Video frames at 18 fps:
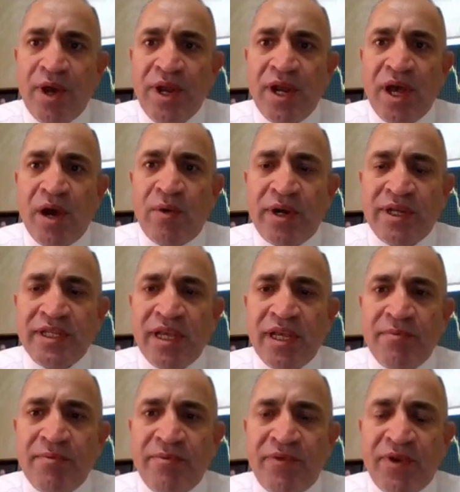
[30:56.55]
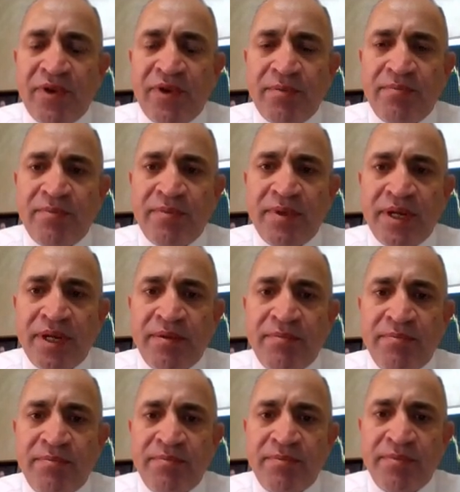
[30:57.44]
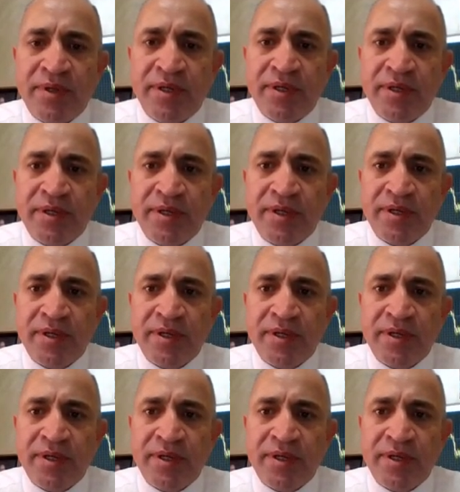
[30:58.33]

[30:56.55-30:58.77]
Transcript: No, 1 hour time frame, Reem.